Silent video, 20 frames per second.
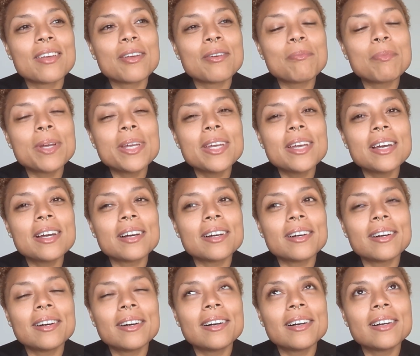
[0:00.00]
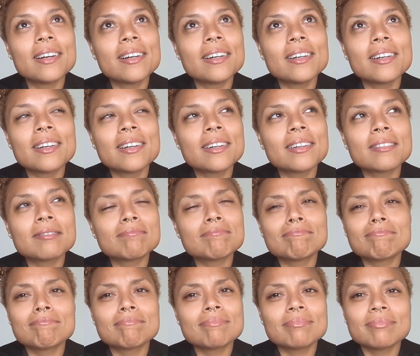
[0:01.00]
But yeah,
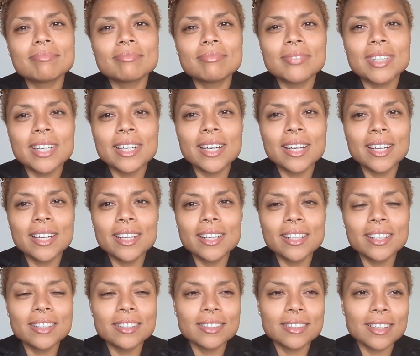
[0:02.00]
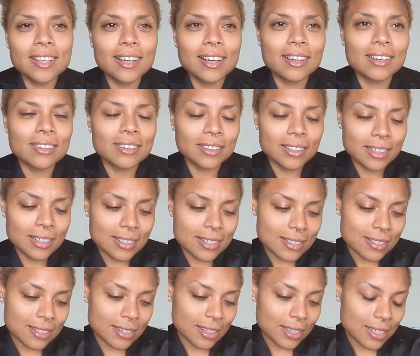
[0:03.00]
it ain't no.
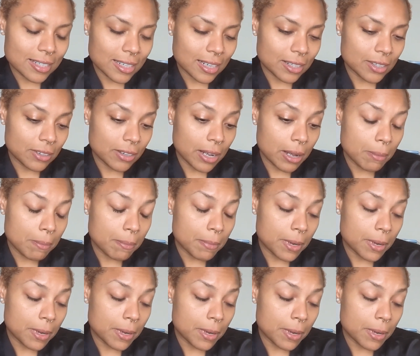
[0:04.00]
Let's not do that.